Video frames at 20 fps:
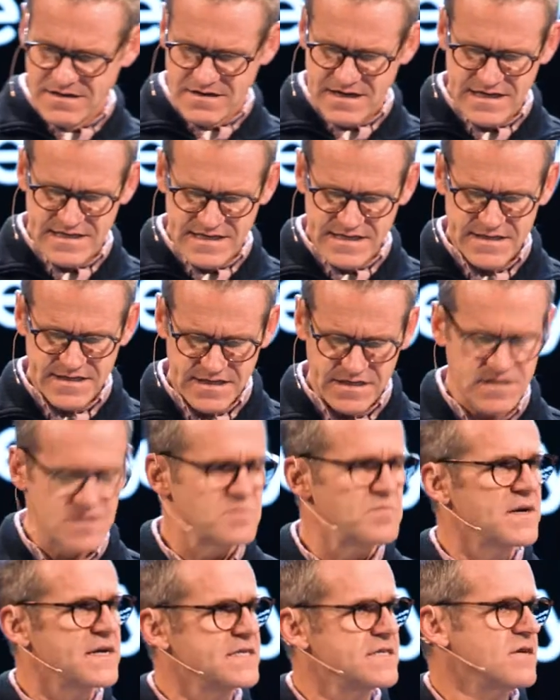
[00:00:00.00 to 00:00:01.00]
I
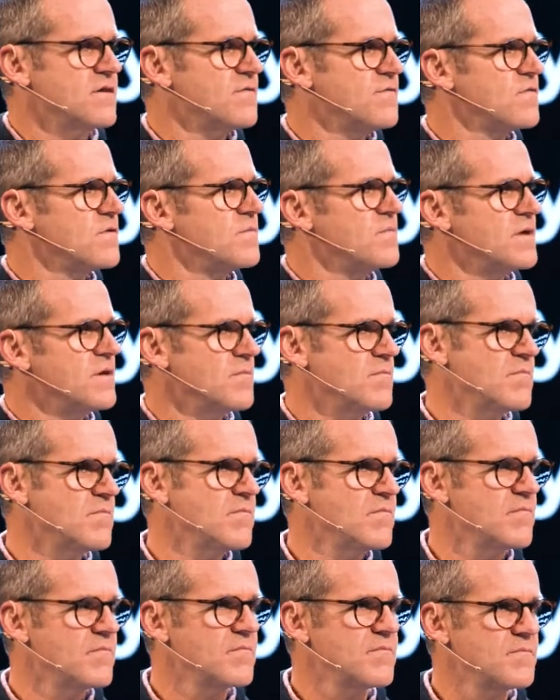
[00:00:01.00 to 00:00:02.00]
distanced myself from him.
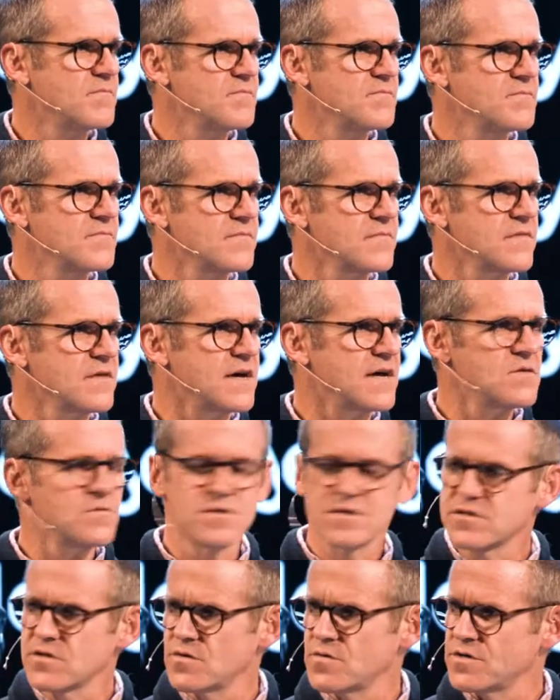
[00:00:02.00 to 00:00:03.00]
I
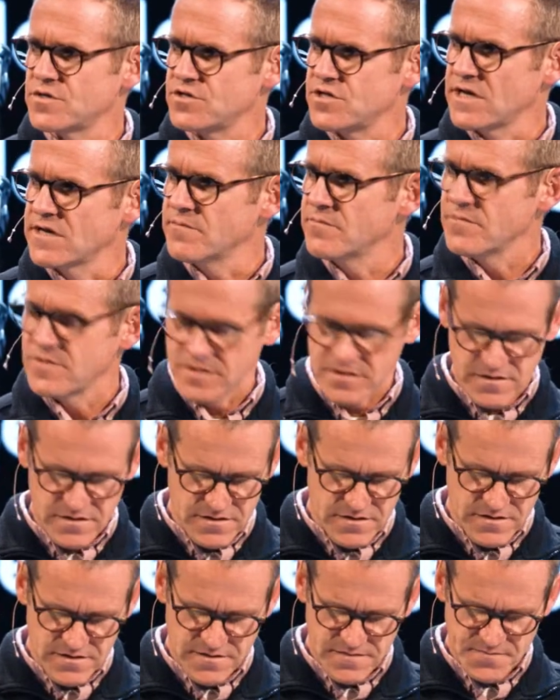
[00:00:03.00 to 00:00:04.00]
was so ashamed.
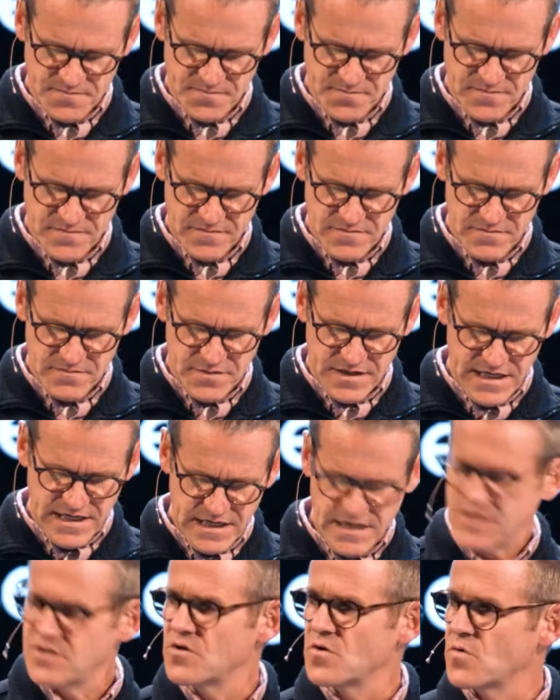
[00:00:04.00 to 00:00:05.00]
But I
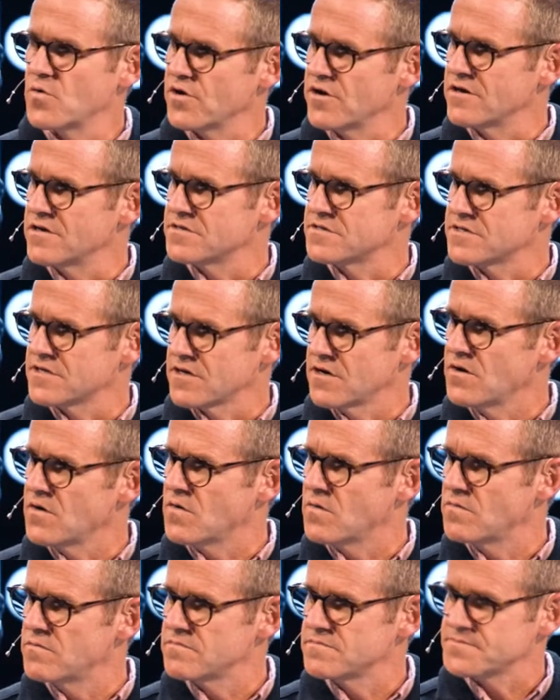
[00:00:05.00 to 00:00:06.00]
didn't know where else to
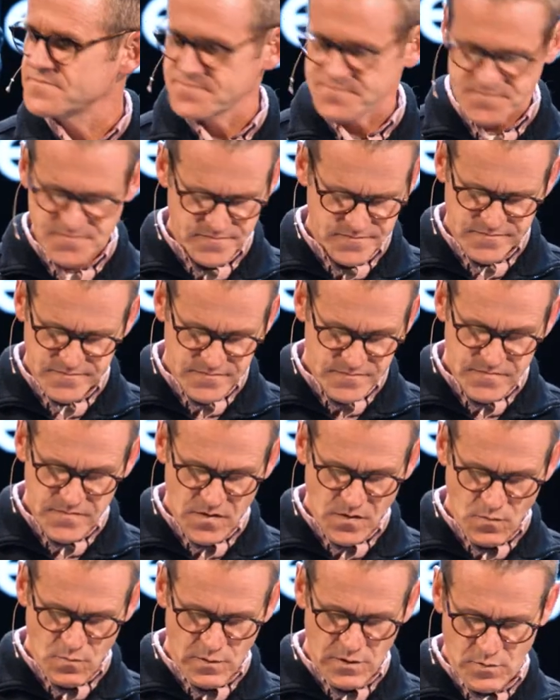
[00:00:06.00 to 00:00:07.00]
go.
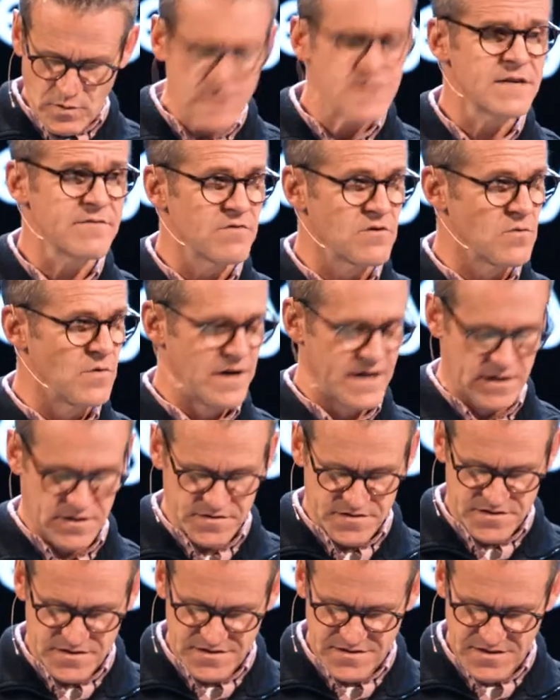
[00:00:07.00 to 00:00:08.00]
Where was everyone
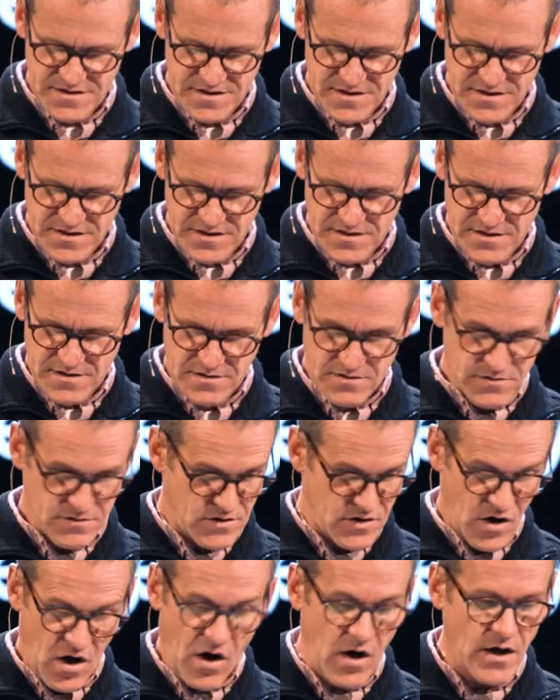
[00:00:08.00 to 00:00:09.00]
else?
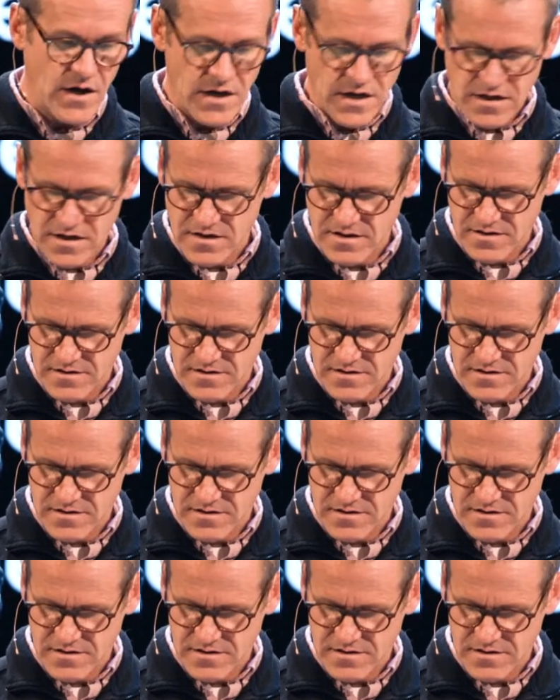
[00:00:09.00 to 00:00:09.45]
Gone?